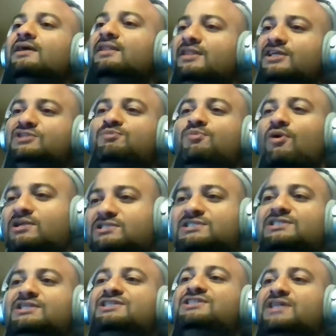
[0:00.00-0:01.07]
this
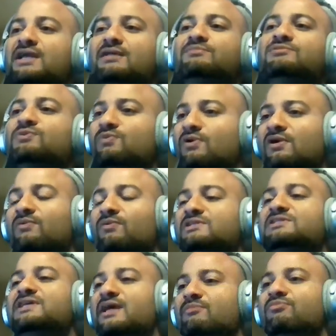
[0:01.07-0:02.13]
project is set up to work with
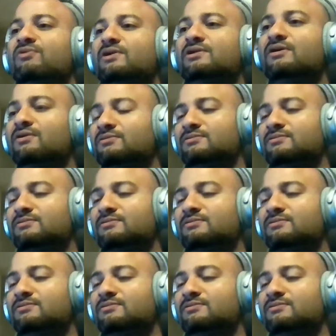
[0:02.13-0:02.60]
10.0.